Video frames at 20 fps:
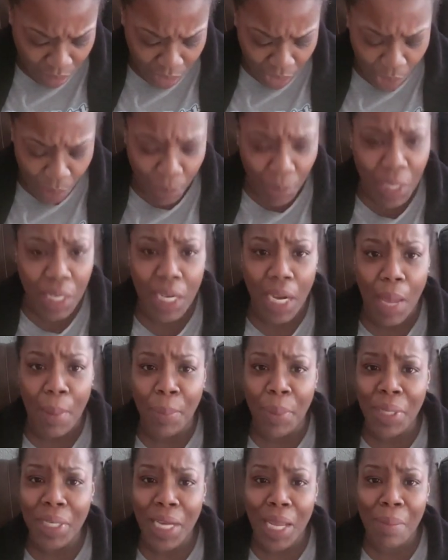Did I really not
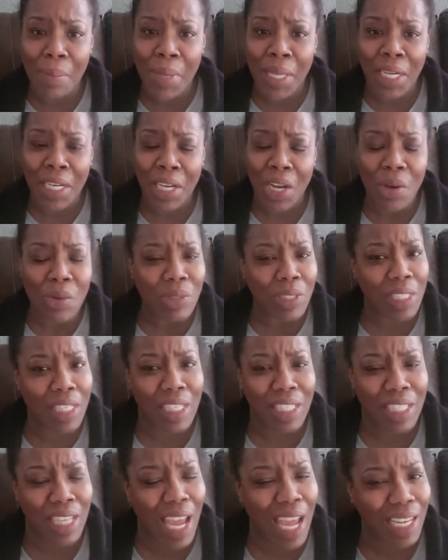put that many notes?
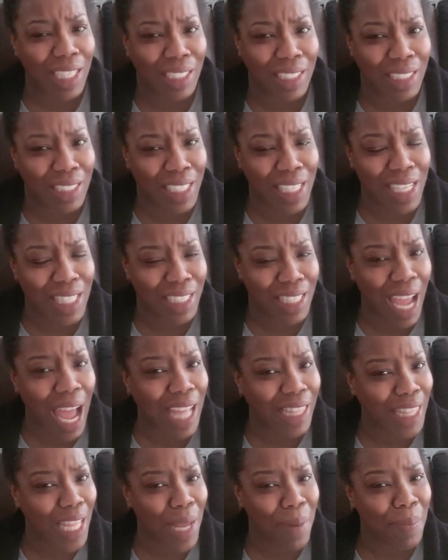Did not
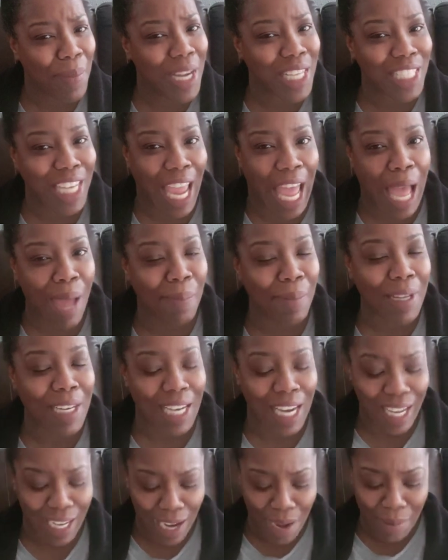that much happen?
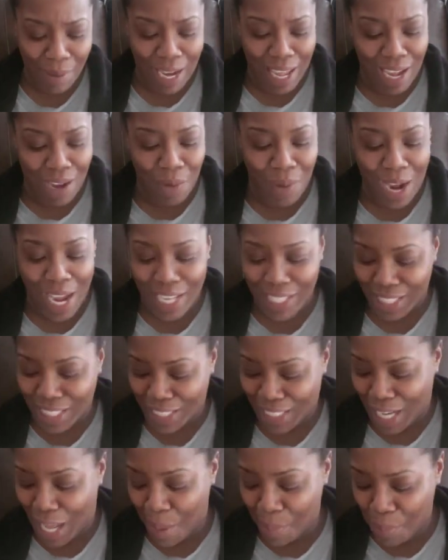Like, I'm like, why is
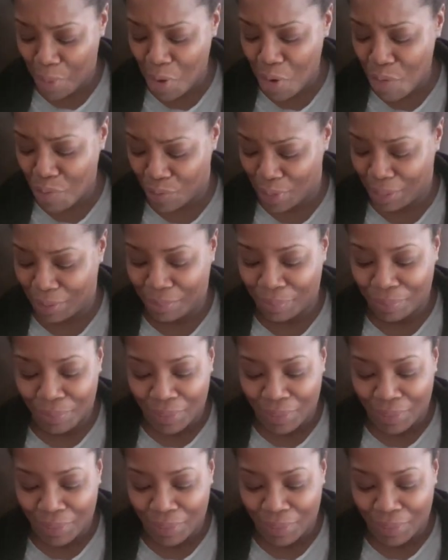this not moving?